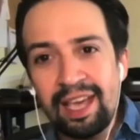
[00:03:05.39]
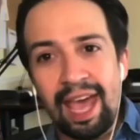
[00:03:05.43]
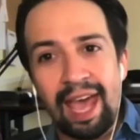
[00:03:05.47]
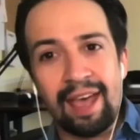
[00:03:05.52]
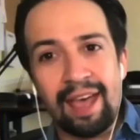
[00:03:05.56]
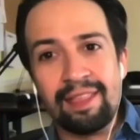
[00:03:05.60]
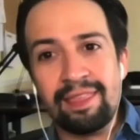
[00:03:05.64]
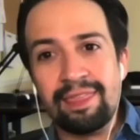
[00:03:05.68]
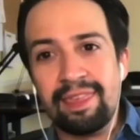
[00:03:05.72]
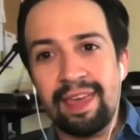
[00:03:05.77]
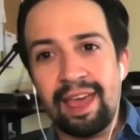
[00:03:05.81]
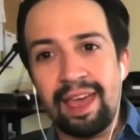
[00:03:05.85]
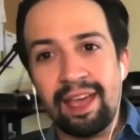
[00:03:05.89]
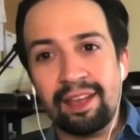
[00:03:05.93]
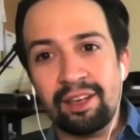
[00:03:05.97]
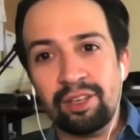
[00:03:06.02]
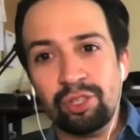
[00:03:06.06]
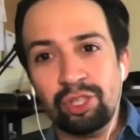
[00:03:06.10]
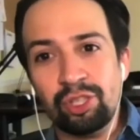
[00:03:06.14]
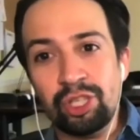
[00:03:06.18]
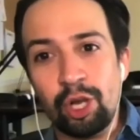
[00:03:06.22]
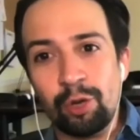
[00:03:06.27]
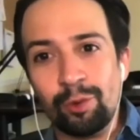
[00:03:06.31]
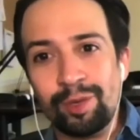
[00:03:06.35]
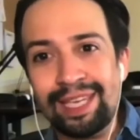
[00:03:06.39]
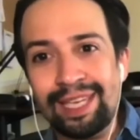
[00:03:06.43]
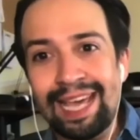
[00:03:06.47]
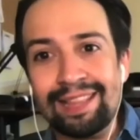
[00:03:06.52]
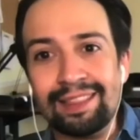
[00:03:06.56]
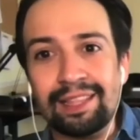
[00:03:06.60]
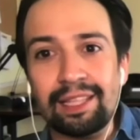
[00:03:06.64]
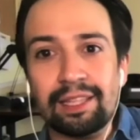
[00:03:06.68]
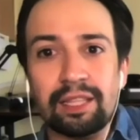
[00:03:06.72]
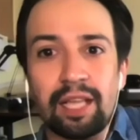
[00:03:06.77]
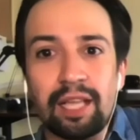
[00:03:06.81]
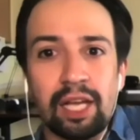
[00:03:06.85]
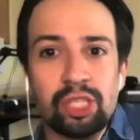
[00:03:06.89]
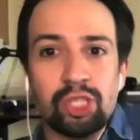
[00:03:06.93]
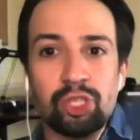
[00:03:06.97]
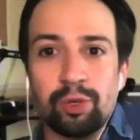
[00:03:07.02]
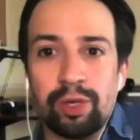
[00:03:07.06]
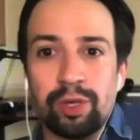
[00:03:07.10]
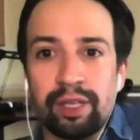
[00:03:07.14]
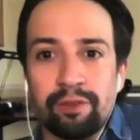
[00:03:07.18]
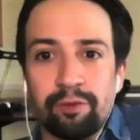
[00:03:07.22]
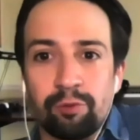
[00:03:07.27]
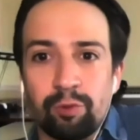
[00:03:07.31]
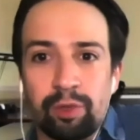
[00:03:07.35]
and then you know he had the
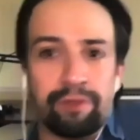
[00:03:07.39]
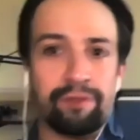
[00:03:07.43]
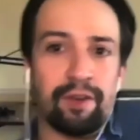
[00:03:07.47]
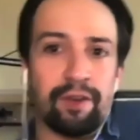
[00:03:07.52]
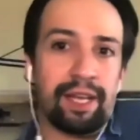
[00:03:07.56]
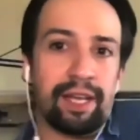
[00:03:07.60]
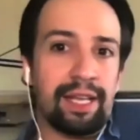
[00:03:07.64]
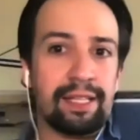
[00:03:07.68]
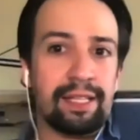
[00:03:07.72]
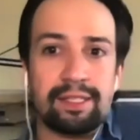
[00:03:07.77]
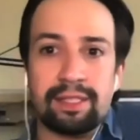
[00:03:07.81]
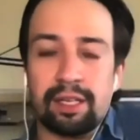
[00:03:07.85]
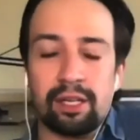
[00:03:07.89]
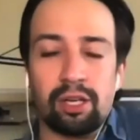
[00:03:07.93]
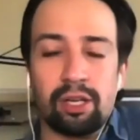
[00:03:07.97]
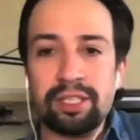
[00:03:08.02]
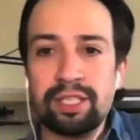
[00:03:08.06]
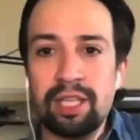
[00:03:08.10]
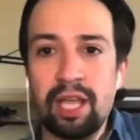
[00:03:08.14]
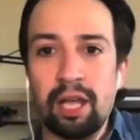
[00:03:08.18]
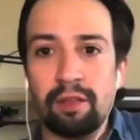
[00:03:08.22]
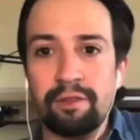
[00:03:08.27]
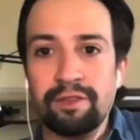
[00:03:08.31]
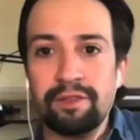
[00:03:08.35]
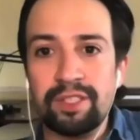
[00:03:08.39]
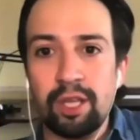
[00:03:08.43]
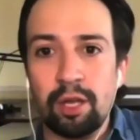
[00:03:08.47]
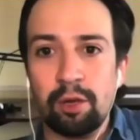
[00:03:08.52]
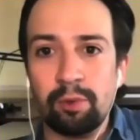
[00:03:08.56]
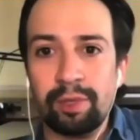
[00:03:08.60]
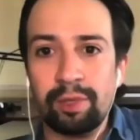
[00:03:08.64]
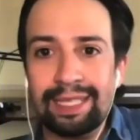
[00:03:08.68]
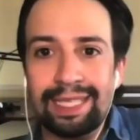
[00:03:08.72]
luxury of we financed it ourselves so